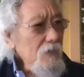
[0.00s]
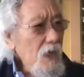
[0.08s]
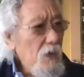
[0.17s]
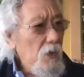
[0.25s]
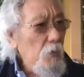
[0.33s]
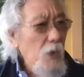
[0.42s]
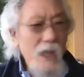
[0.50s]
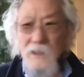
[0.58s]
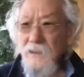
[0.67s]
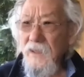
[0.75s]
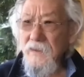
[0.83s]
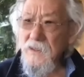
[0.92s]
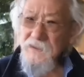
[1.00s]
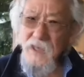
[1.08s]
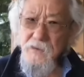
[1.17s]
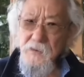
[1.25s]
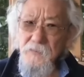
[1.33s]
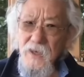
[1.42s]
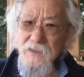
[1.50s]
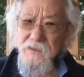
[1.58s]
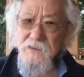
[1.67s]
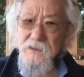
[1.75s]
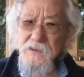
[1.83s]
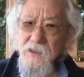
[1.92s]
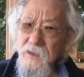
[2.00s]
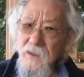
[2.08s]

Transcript: Oh, well, the southern residents are